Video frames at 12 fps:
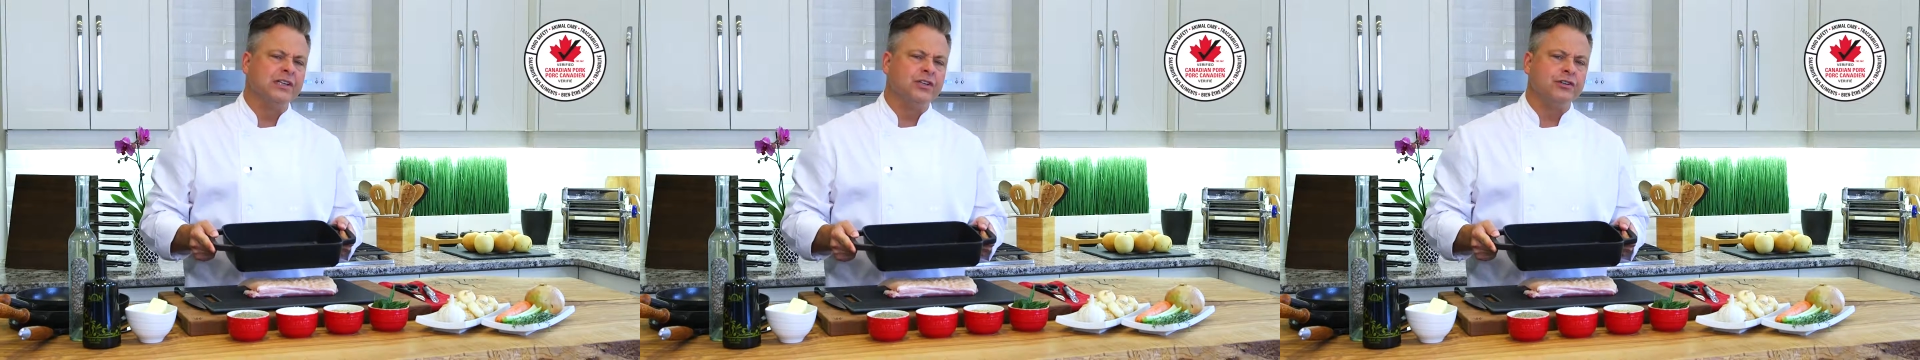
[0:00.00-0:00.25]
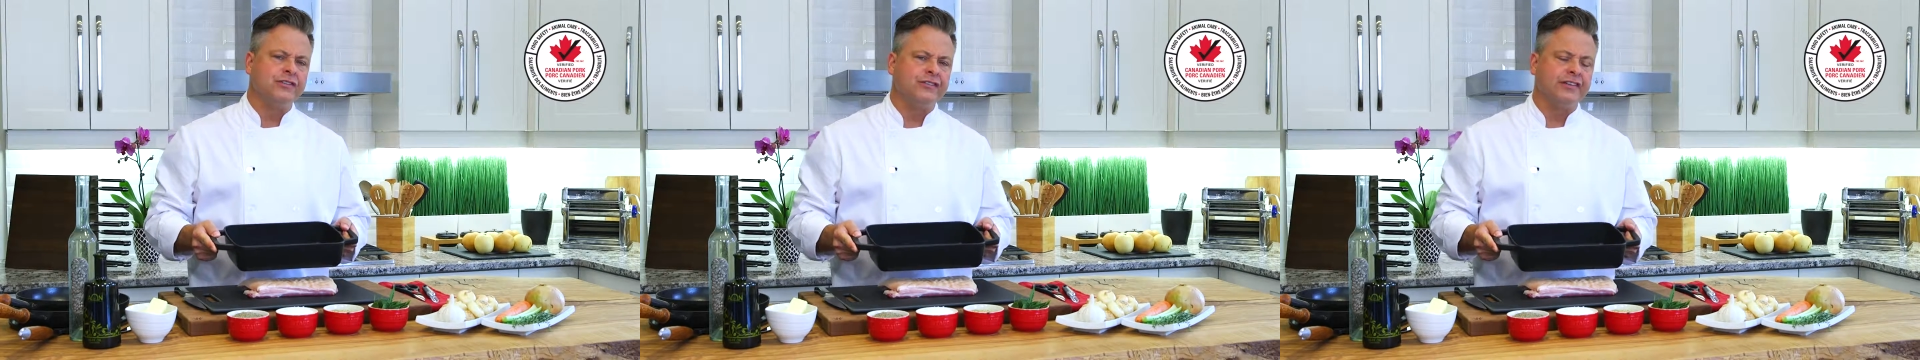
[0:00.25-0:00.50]

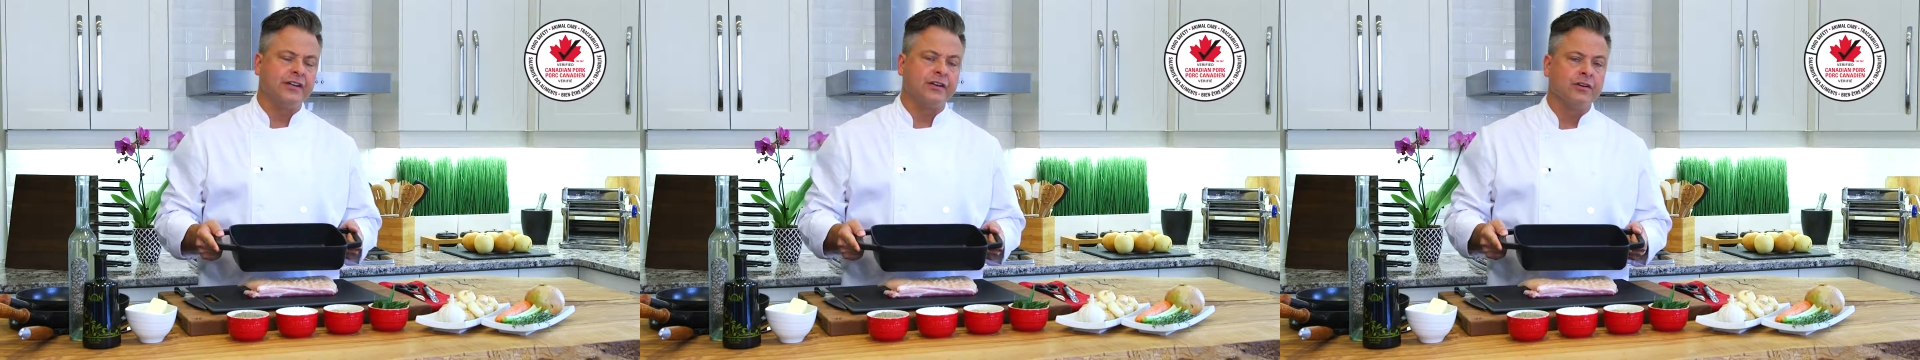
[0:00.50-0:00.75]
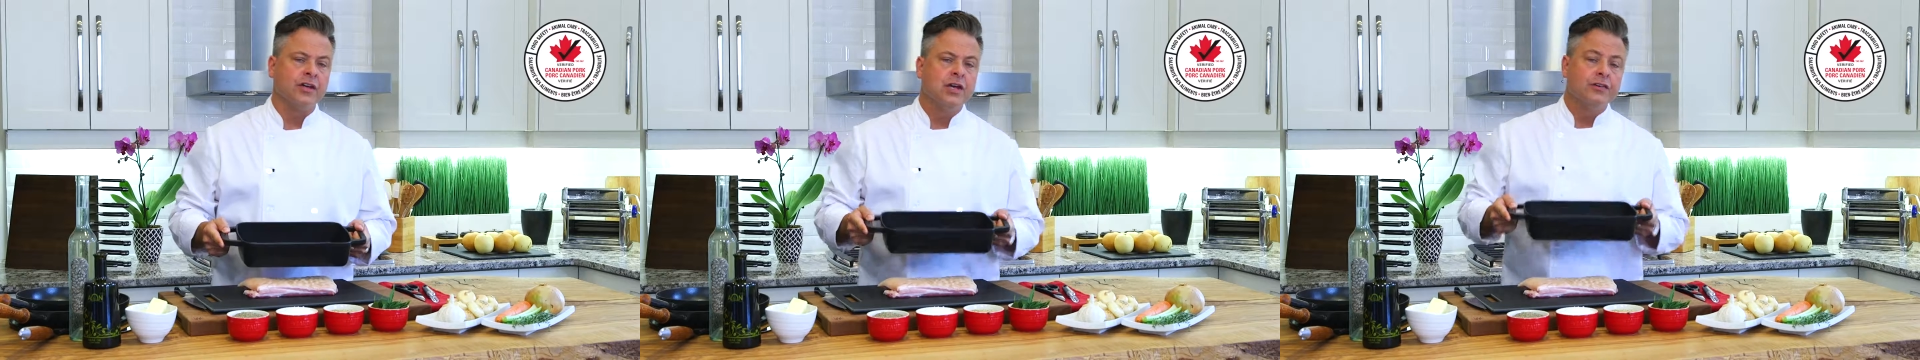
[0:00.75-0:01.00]
good sear.
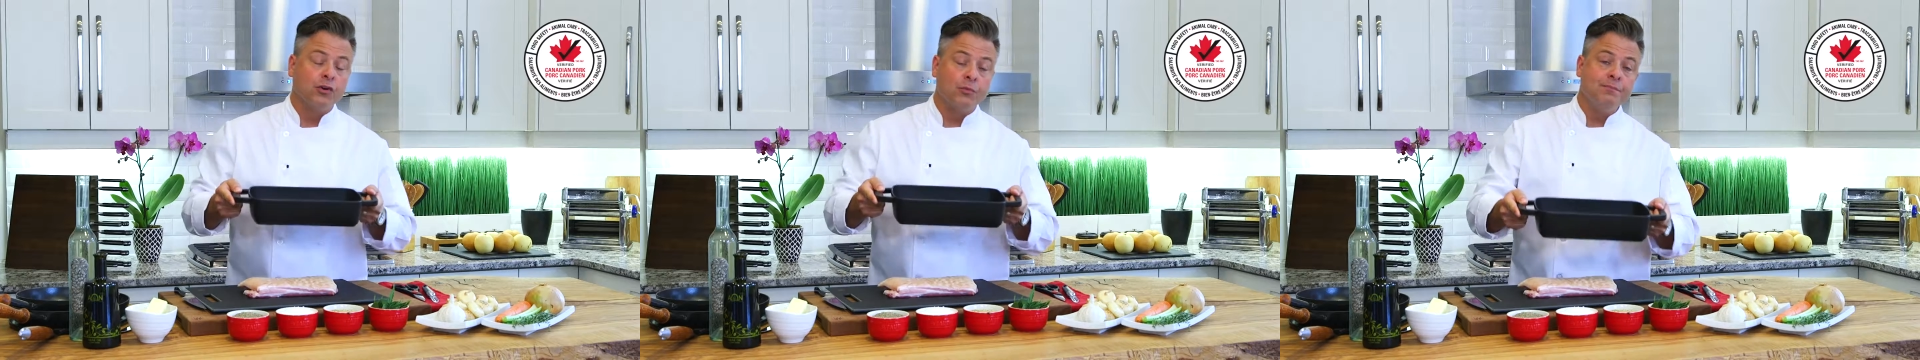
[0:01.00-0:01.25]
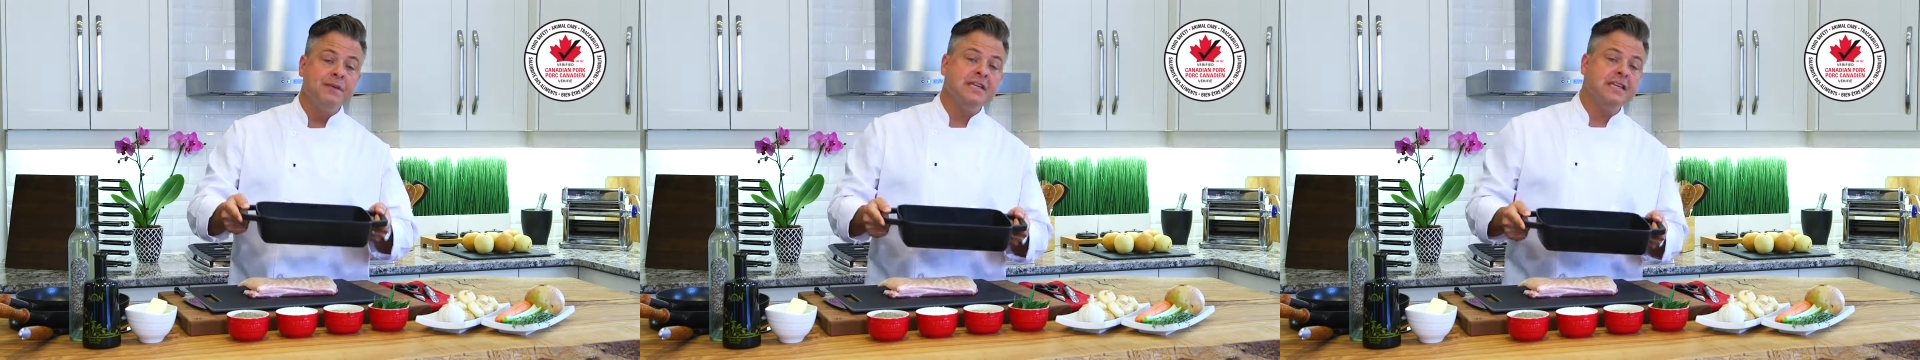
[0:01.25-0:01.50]
So
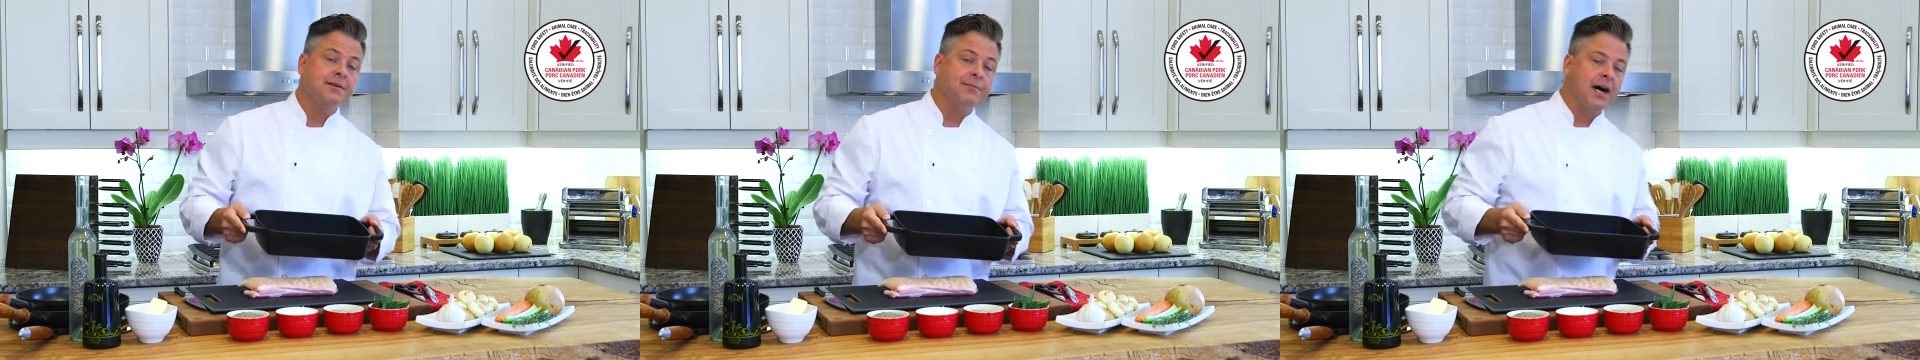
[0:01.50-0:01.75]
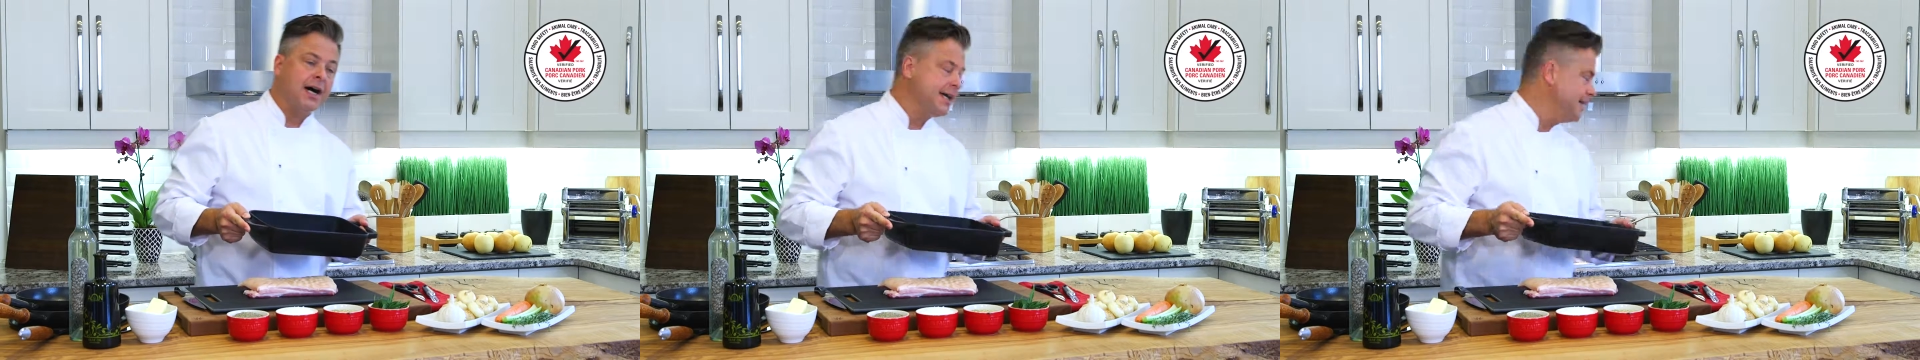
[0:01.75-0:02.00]
medium-high